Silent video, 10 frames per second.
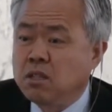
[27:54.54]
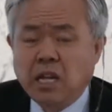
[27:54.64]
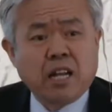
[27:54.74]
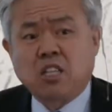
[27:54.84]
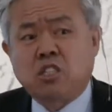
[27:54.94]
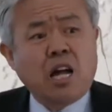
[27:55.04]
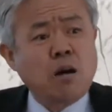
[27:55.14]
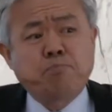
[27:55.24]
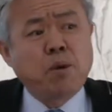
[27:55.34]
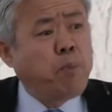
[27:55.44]
Let us
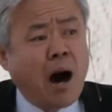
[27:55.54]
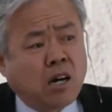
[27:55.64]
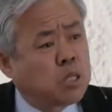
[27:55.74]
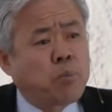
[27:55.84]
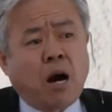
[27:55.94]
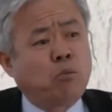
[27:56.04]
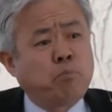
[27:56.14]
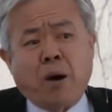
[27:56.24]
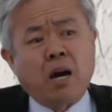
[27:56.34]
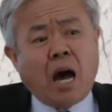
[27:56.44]
not be bogged
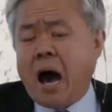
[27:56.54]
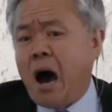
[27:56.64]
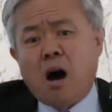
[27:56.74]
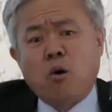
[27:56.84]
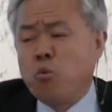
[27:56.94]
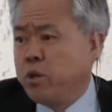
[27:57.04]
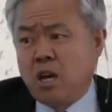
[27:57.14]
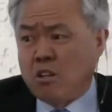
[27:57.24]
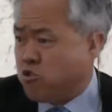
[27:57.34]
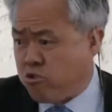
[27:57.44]
down by how
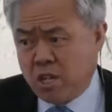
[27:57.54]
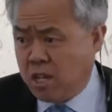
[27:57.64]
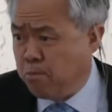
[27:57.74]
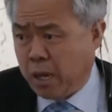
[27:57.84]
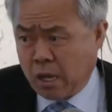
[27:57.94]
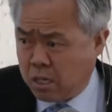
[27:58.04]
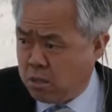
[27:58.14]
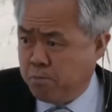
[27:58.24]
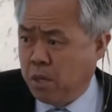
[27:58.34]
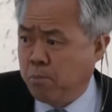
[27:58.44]
we are treated by
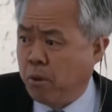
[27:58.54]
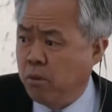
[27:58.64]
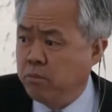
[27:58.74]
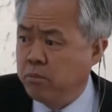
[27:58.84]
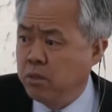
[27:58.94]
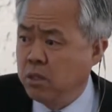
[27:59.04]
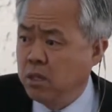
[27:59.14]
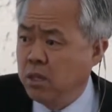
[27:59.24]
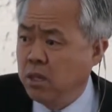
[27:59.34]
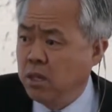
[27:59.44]
other people.
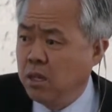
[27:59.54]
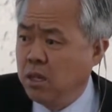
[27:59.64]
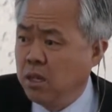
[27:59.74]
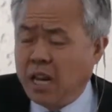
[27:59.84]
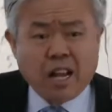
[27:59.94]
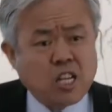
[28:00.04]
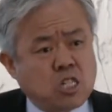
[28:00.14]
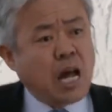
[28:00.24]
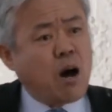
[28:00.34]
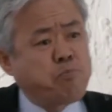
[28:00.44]
Let
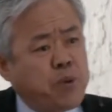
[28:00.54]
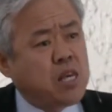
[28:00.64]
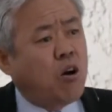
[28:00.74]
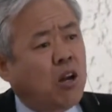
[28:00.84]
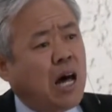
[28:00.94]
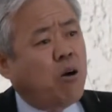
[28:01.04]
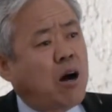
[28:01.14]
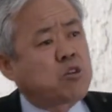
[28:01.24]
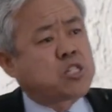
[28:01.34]
us not be allow